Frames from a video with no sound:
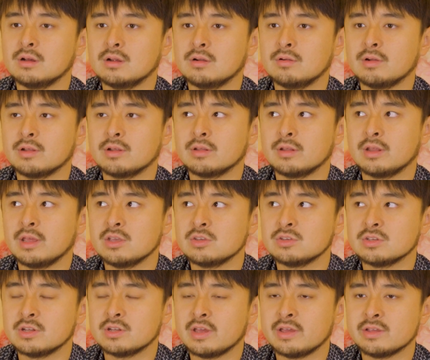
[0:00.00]
around the
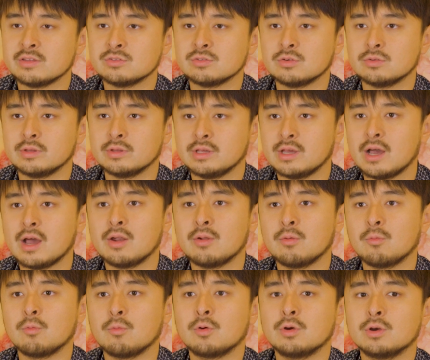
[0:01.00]
nation has only
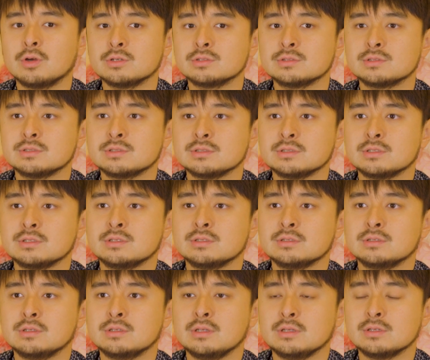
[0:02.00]
gotten worse,
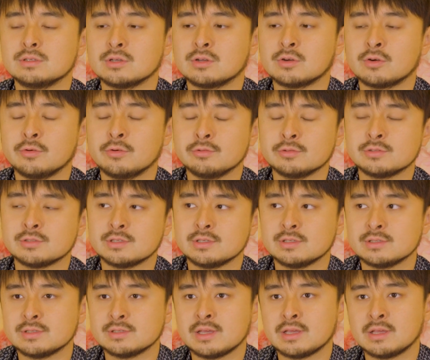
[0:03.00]
and these
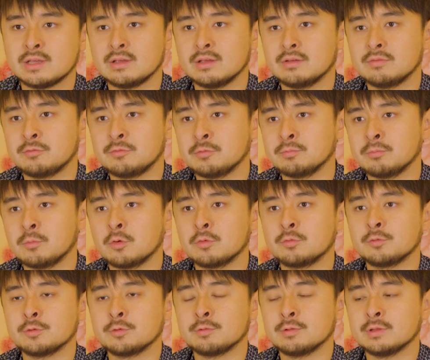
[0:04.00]
occurrences more
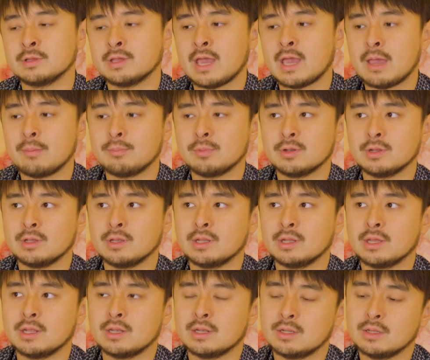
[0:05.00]
frequently happening,
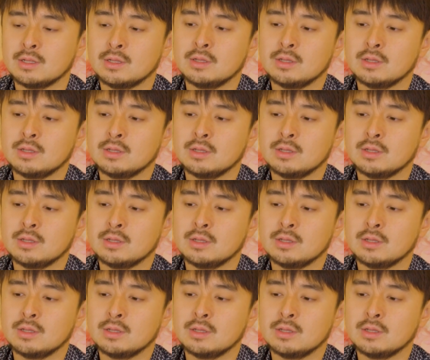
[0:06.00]
and